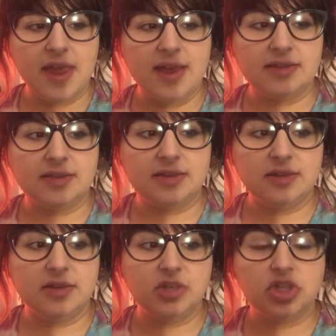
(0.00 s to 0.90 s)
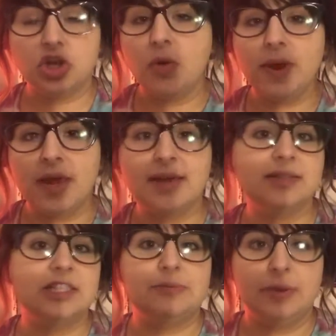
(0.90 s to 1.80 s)
it's showing
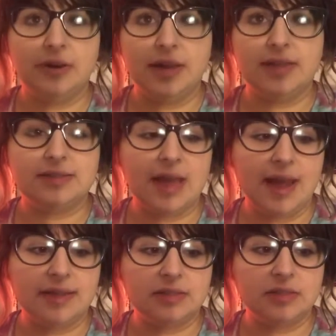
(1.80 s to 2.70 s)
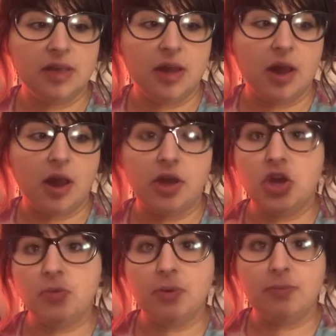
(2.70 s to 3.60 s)
his experience as a
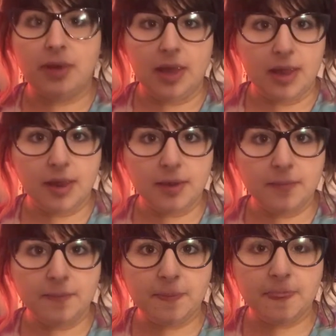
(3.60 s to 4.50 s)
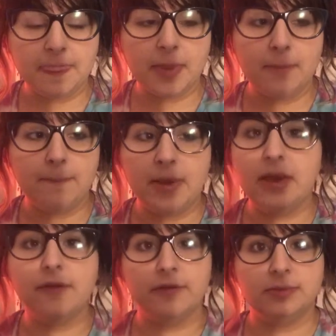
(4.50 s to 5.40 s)
human being
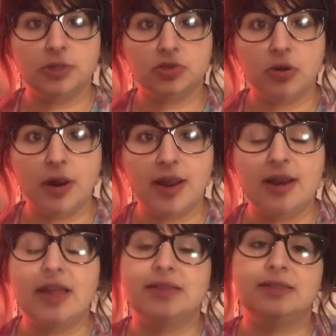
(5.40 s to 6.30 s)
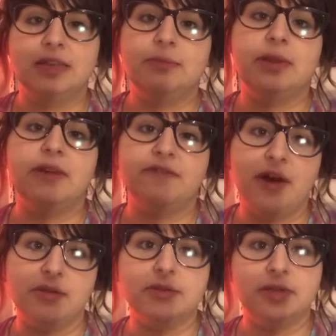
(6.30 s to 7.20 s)
from Detroit, and that stigma that
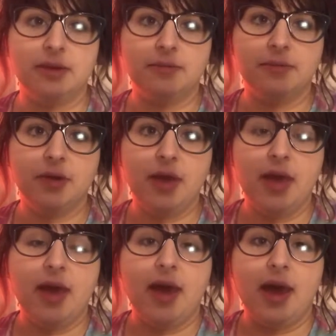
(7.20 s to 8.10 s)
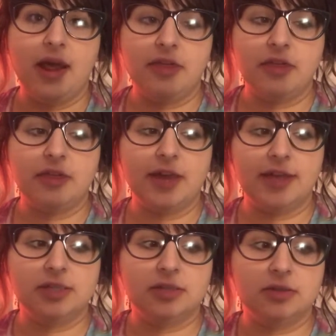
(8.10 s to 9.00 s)
follows him. And I think that
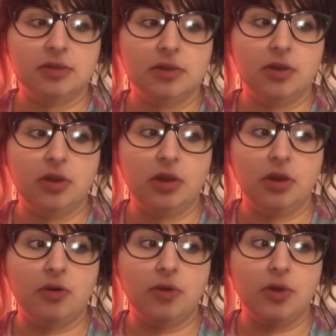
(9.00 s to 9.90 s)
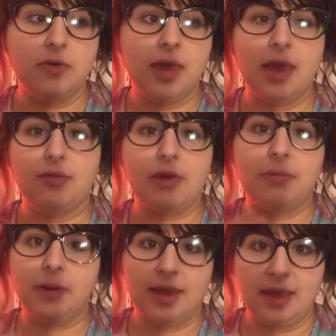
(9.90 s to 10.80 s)
that's, you know, you can't
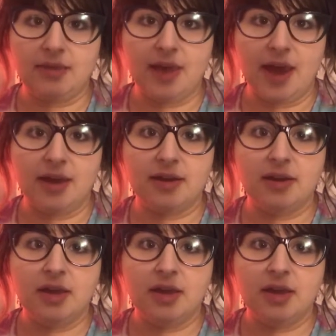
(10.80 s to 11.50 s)
replicate that